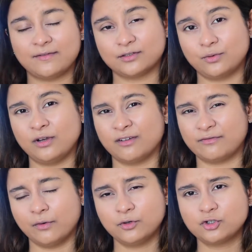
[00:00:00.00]
I was doing on
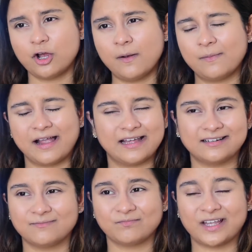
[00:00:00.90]
Photoshop, and
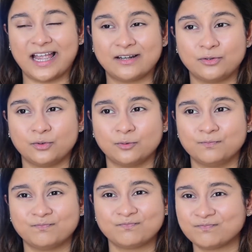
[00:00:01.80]
I had to
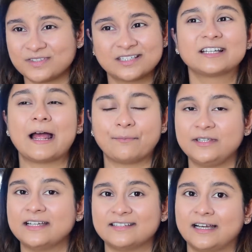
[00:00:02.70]
scrap
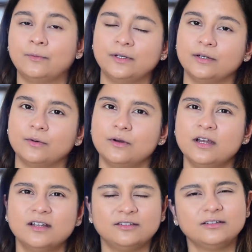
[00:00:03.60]
the entire video.
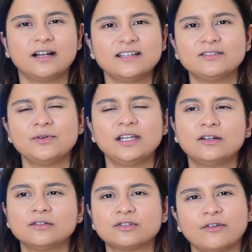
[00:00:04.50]
Do you guys know any
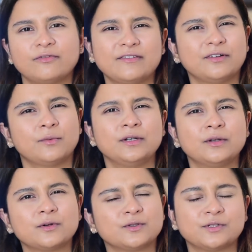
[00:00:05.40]
good software for
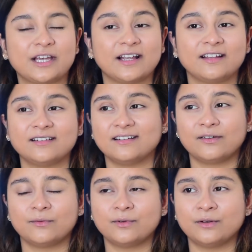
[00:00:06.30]
Windows which I can
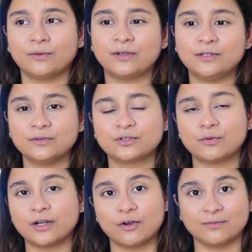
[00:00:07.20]
use to
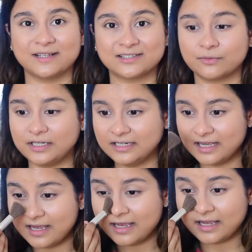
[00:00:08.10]
record my screen?
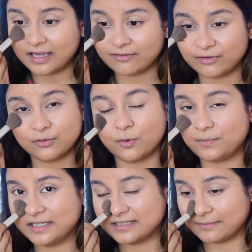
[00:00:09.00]
If you know,
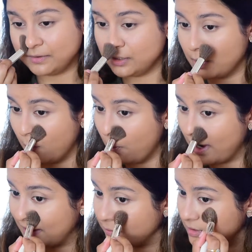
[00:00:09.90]
please let me know.
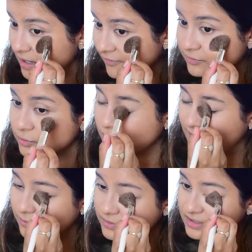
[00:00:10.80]
I would love to
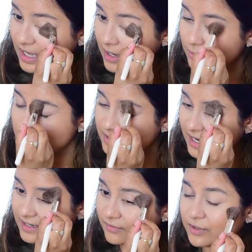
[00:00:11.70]
try those out
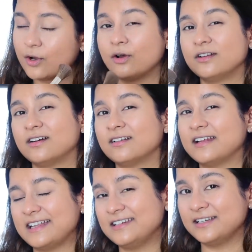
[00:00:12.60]
and record an
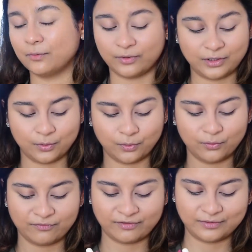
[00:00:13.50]
editing video
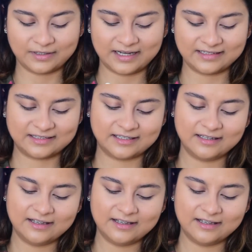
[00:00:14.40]
for you guys.